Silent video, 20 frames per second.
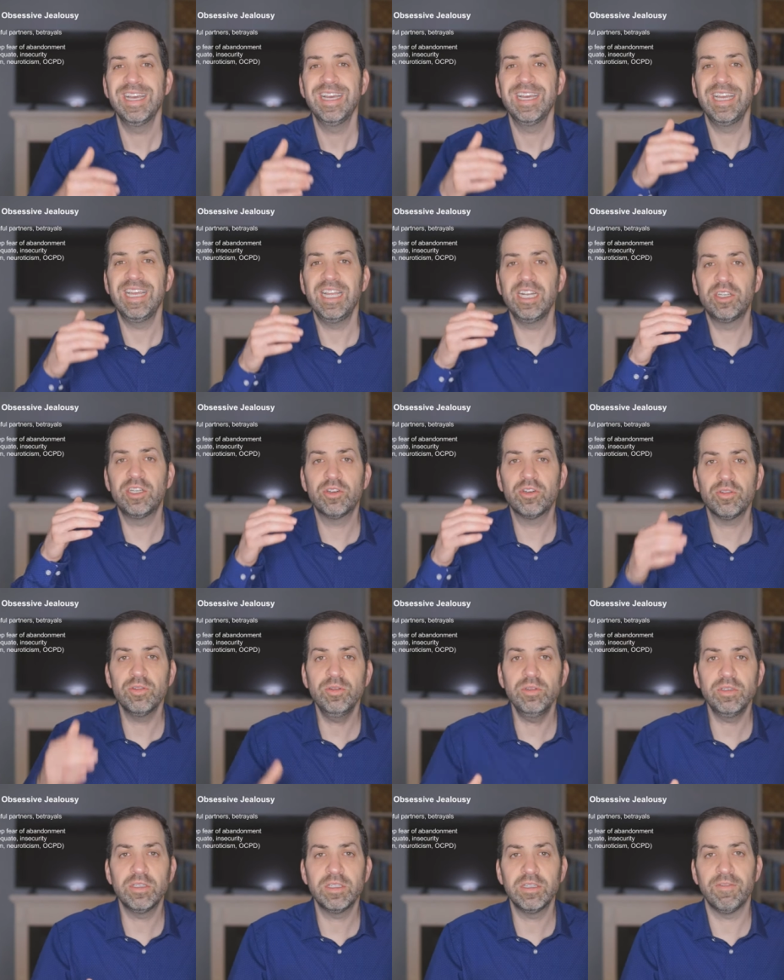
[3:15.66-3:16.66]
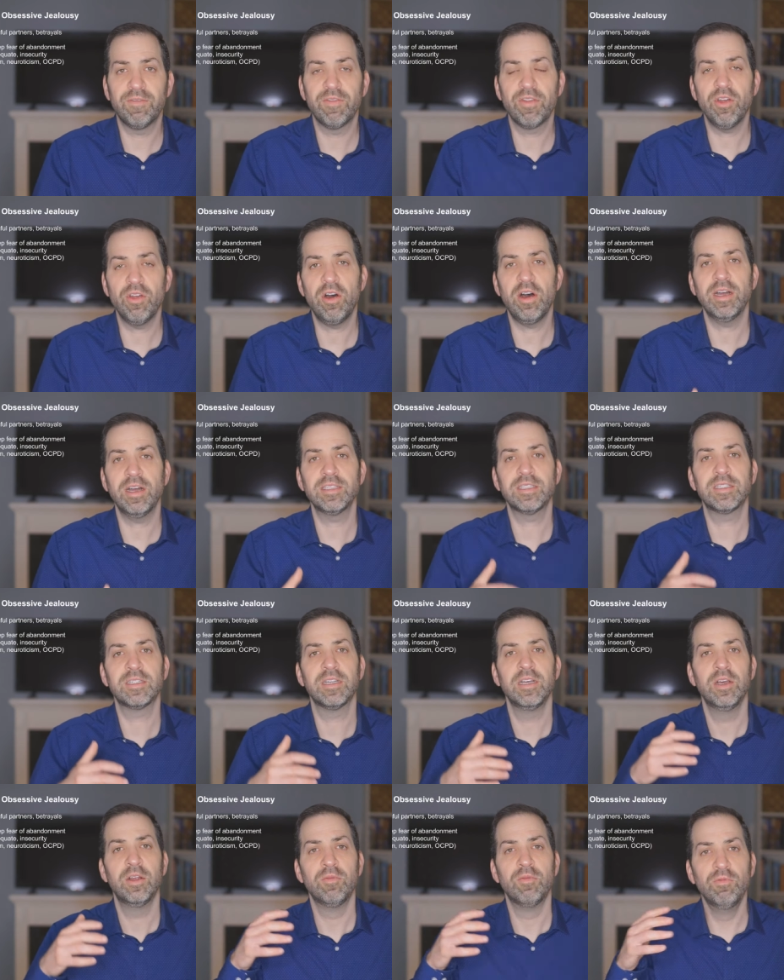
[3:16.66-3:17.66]
intrusive thoughts,
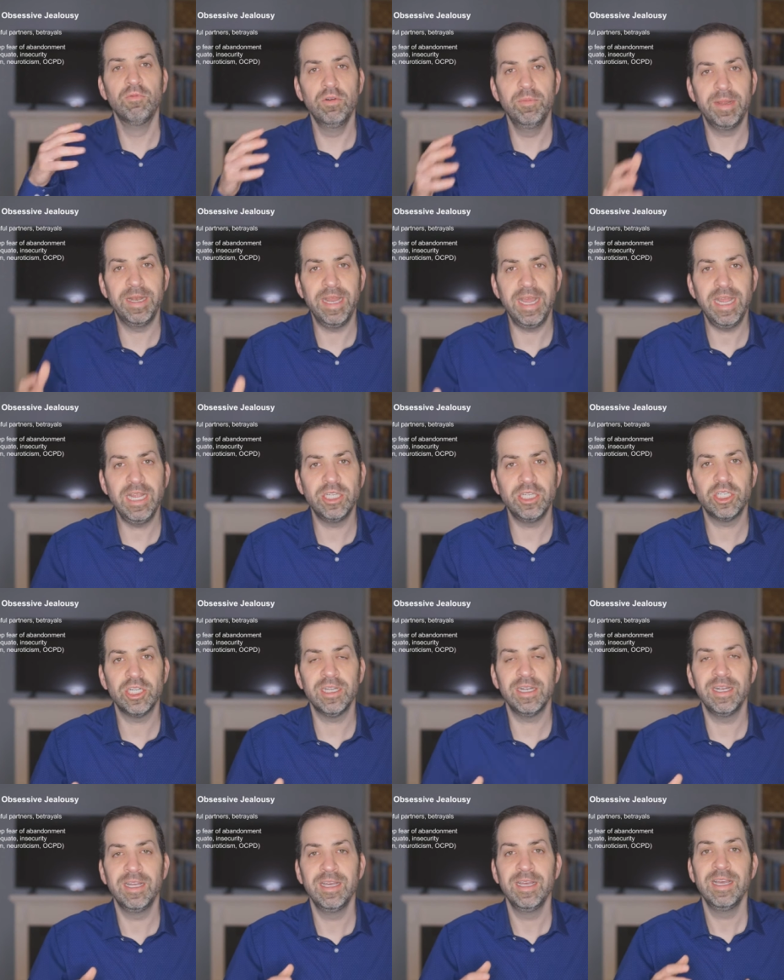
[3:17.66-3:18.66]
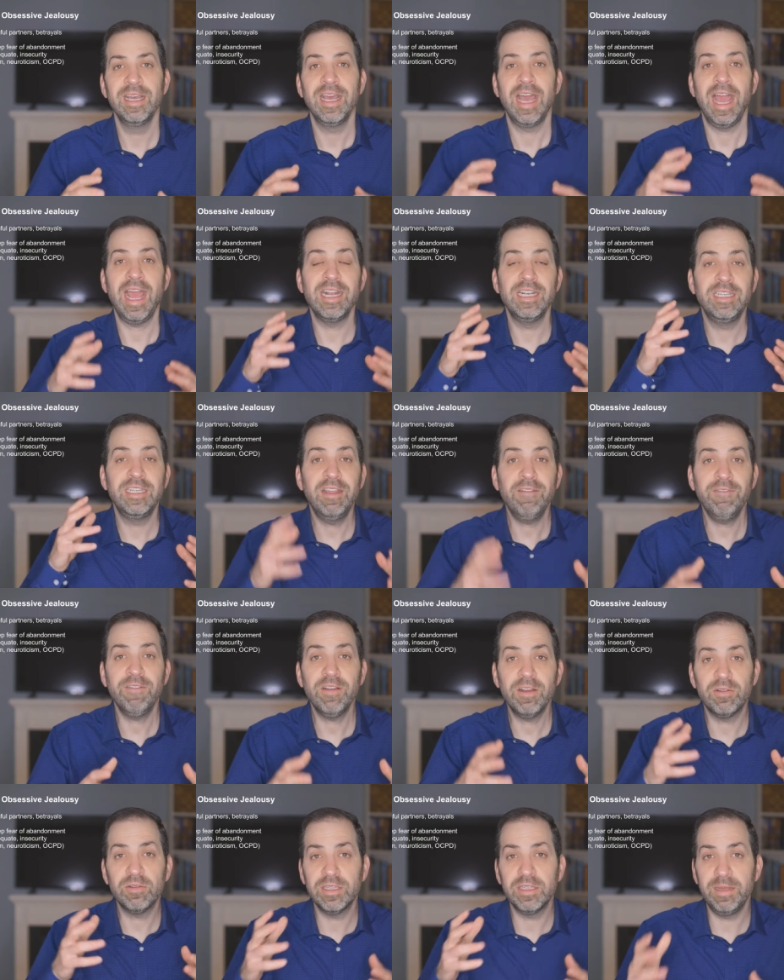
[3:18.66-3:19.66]
rumination, and
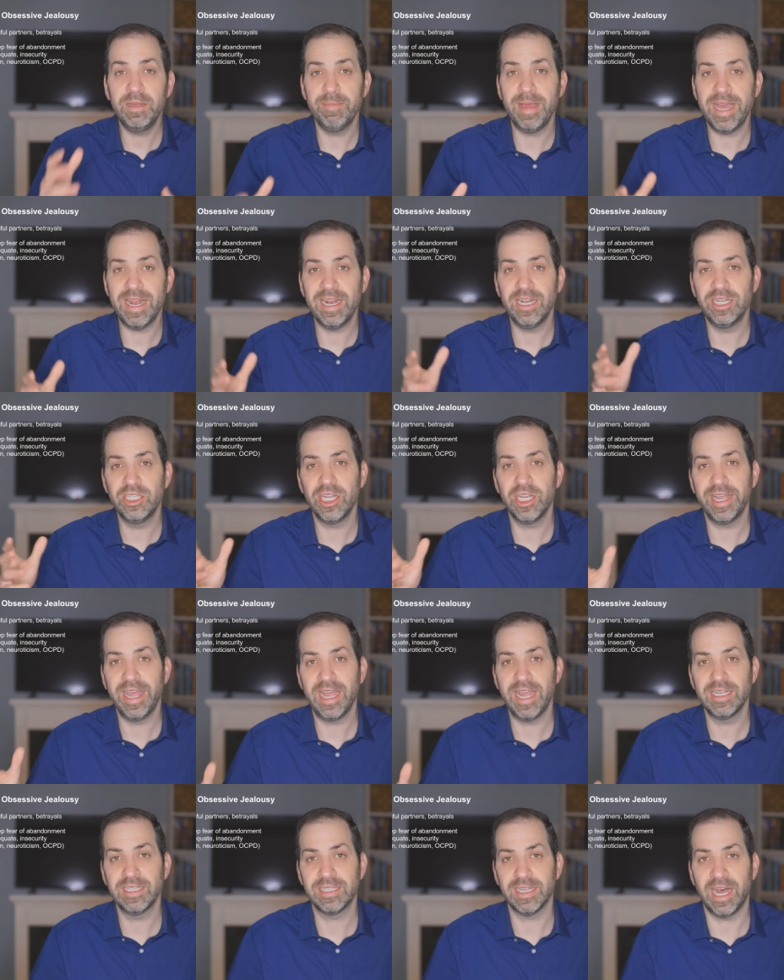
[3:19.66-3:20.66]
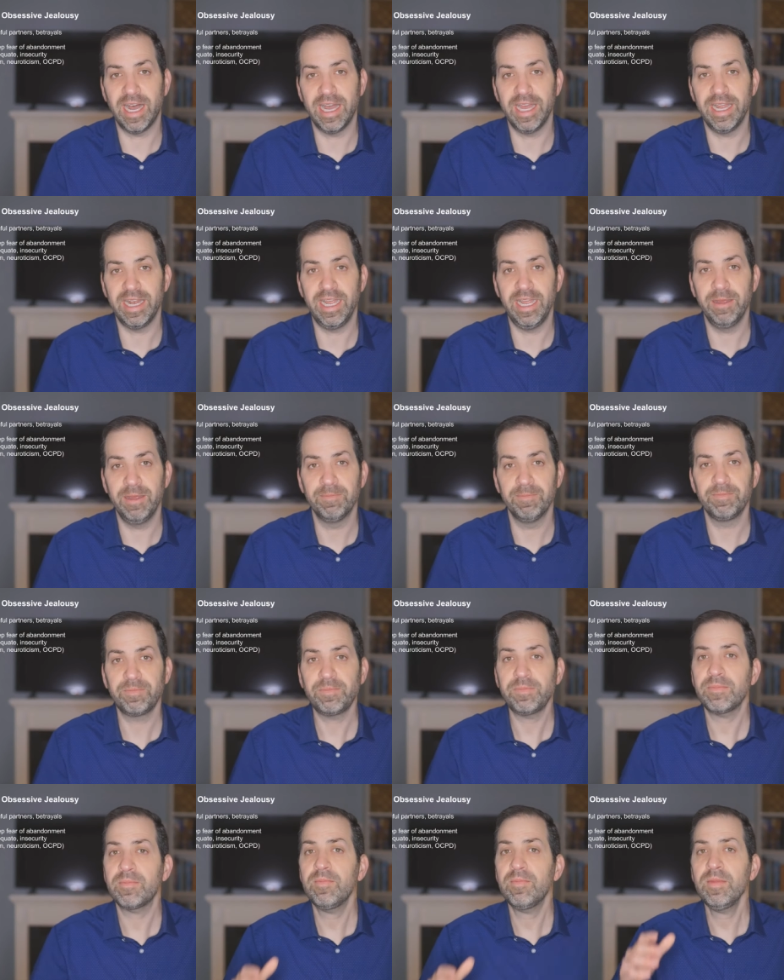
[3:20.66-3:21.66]
difficulty managing anxiety,
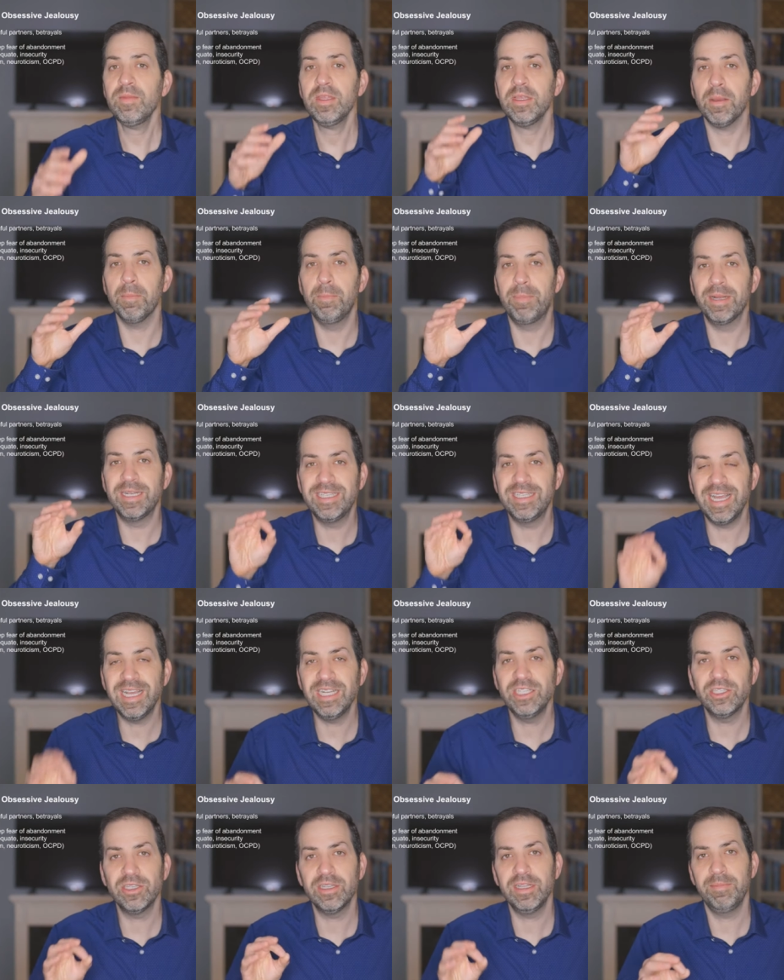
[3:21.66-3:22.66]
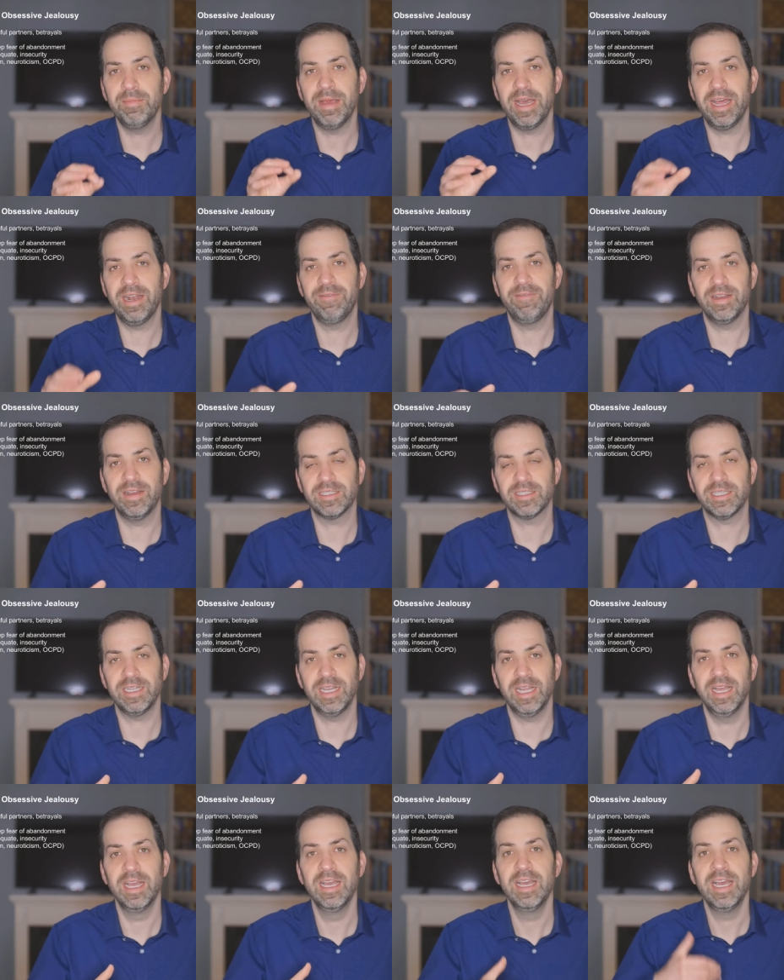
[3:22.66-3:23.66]
potentially
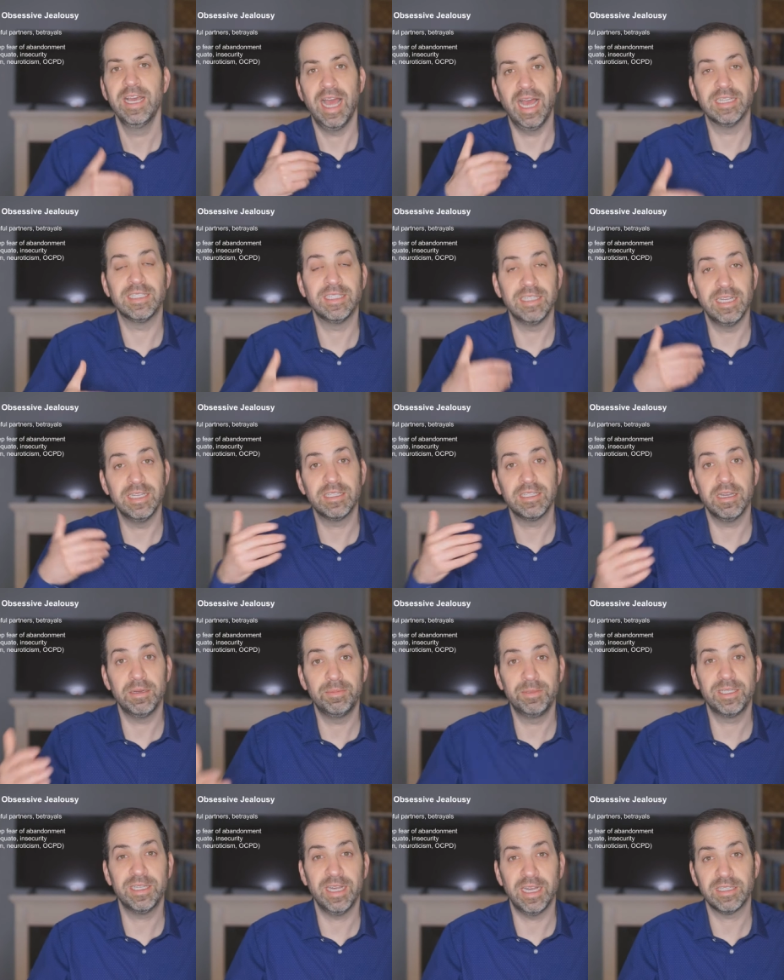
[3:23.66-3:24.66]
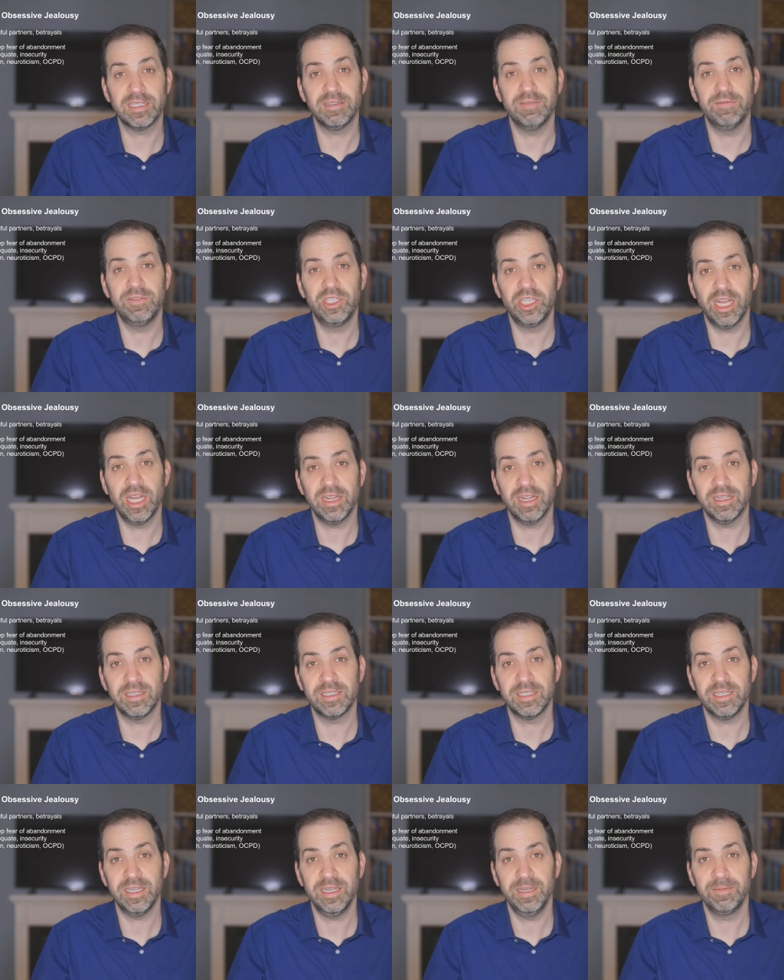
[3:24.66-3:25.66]
manifesting as this obsessive
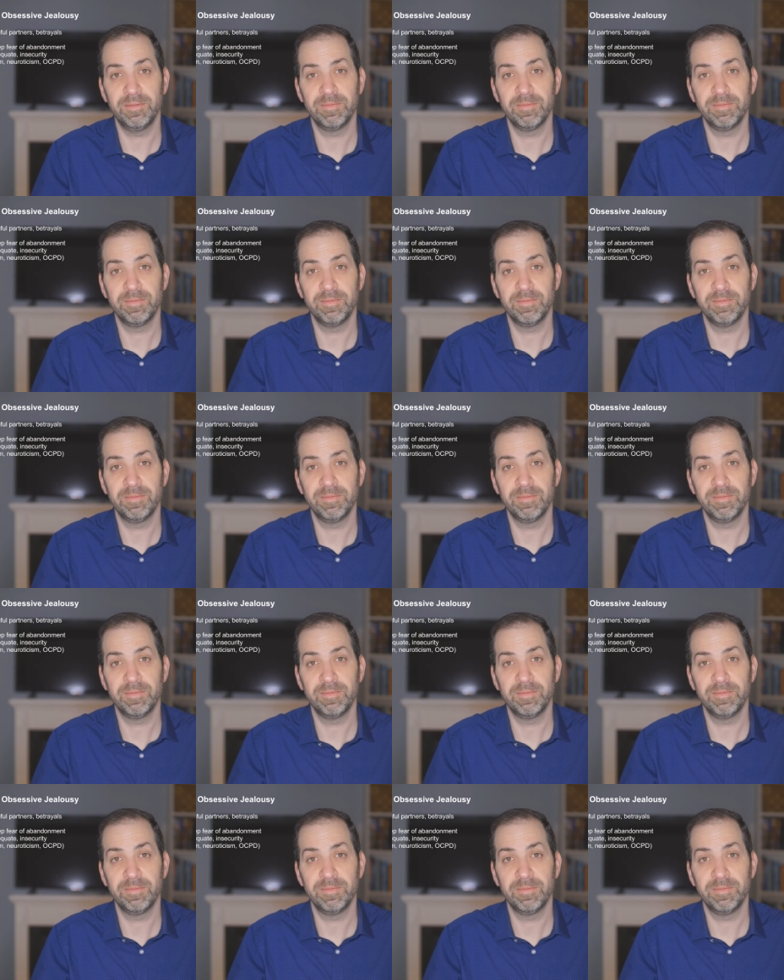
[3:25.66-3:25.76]
jealousy.